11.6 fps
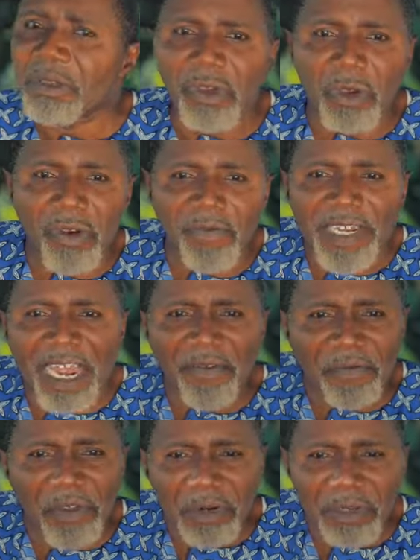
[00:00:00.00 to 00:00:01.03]
Your father
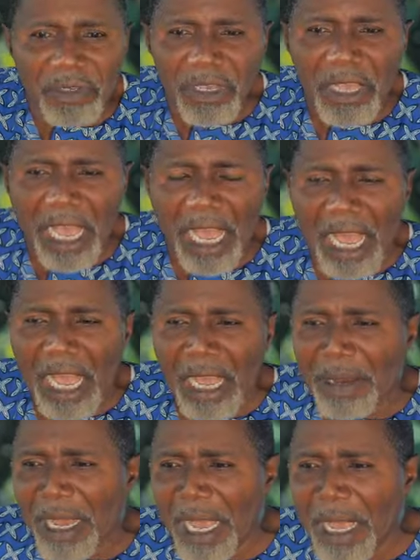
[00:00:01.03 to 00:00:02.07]
feels
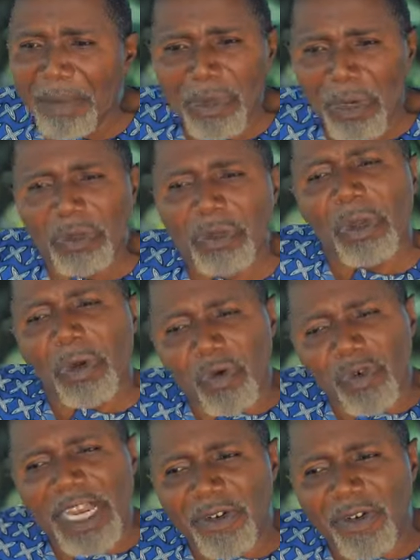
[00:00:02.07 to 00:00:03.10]
I am not
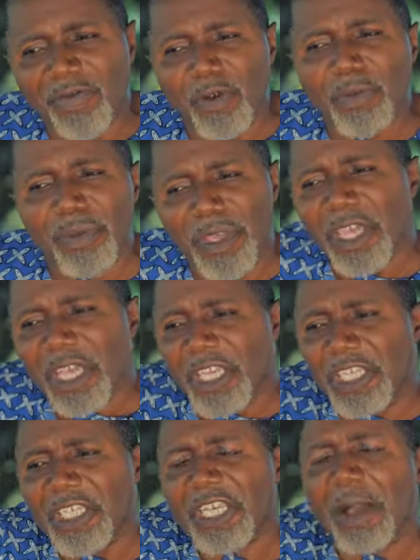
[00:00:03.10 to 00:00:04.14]
good enough to be
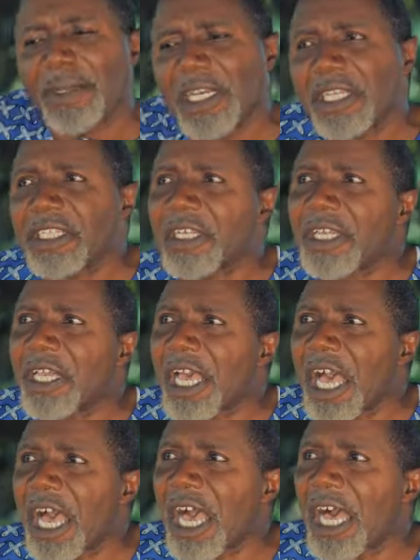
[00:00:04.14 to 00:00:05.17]
in his cabinet.
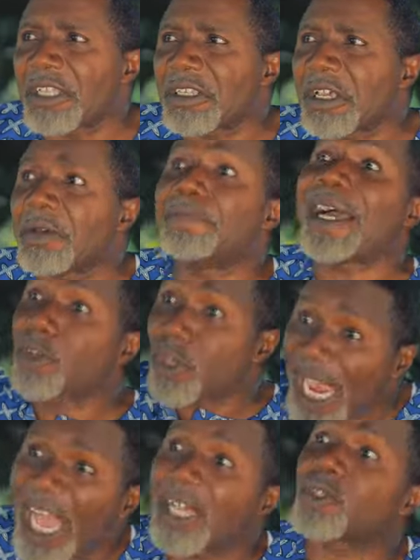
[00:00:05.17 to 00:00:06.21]
And my
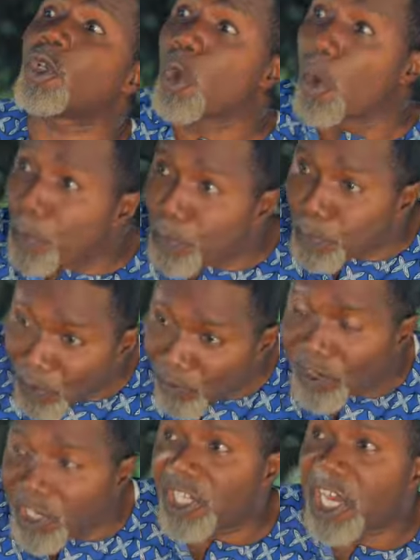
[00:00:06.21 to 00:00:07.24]
daughter has also
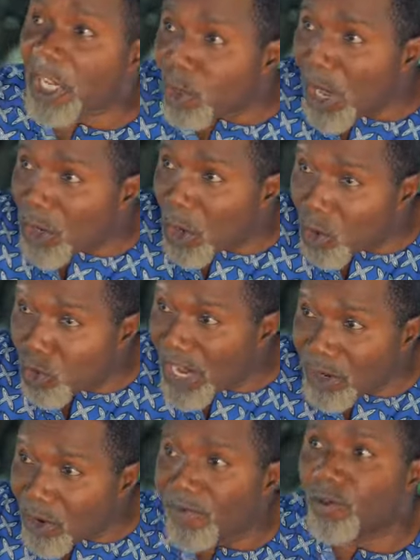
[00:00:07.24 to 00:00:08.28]
proved it that you are not good
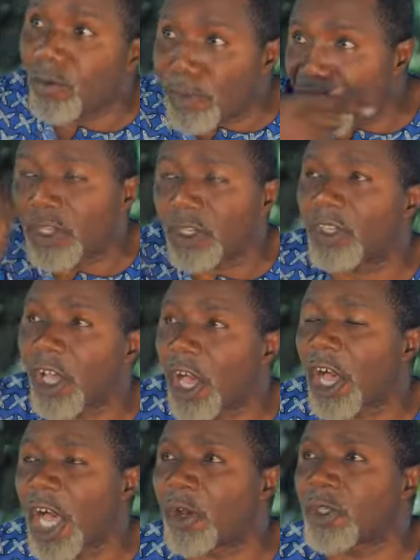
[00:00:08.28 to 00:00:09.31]
enough to be her
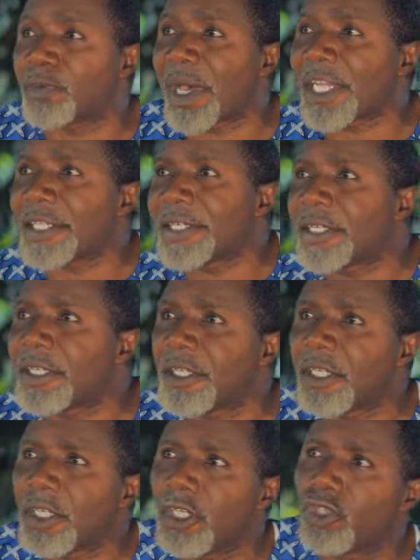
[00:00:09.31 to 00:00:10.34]
husband.
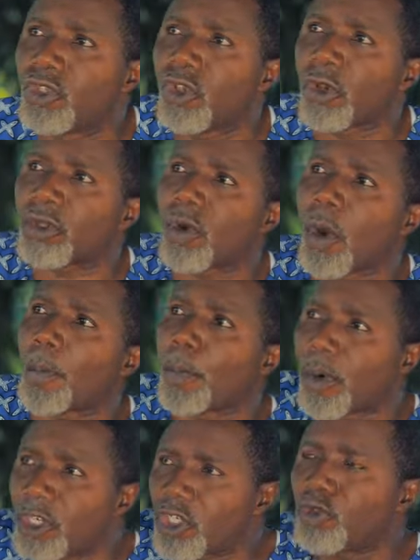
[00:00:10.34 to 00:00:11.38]
Idiot, God
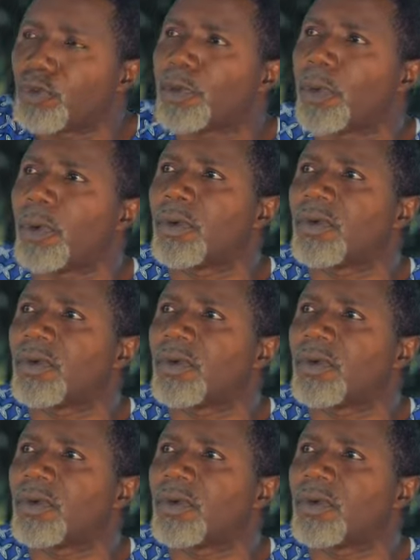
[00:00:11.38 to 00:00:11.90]
punish you people.